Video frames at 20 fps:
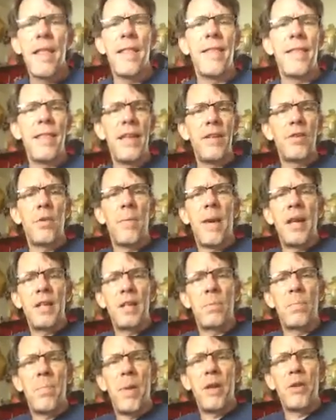These are my
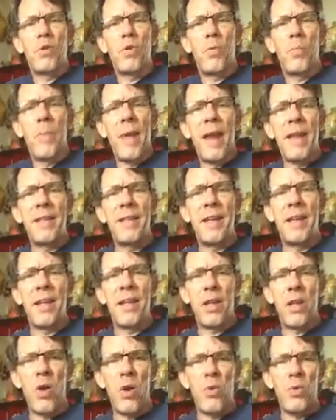special painting
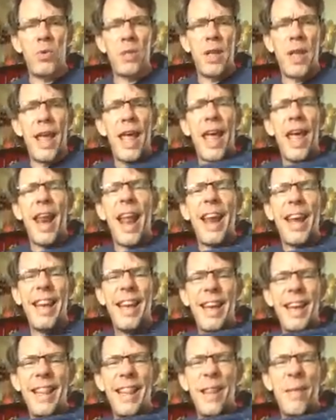clothes, and I can
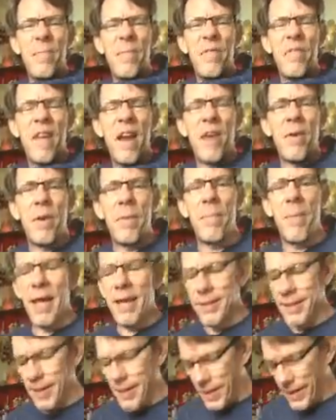get them very
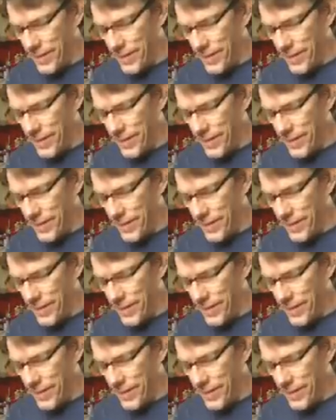messy.